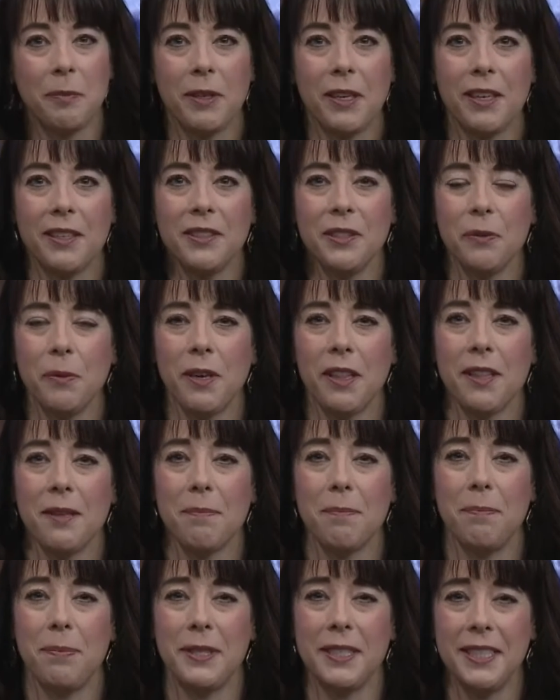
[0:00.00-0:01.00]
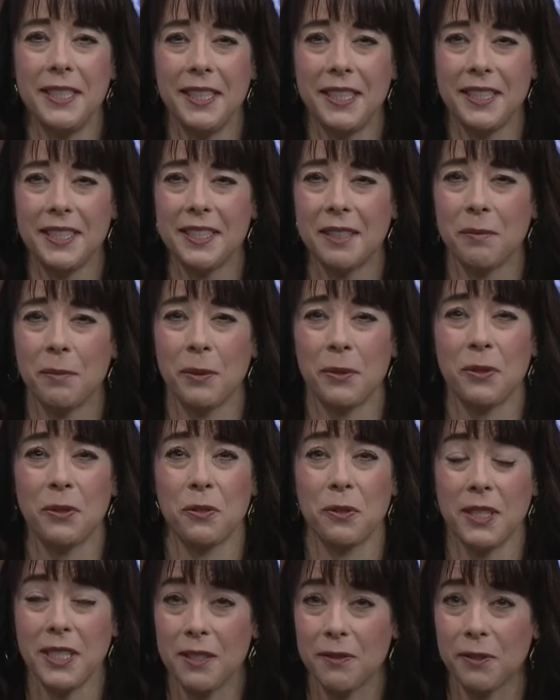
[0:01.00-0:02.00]
but also one of the busiest and most
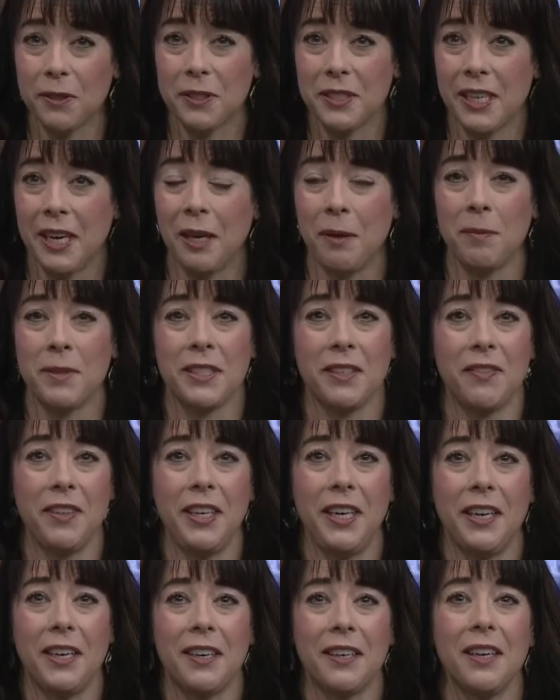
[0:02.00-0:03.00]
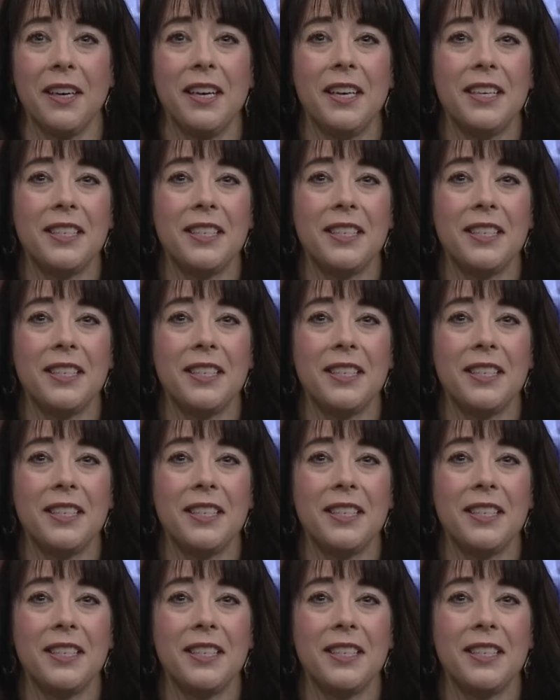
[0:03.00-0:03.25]
stressful times of the year.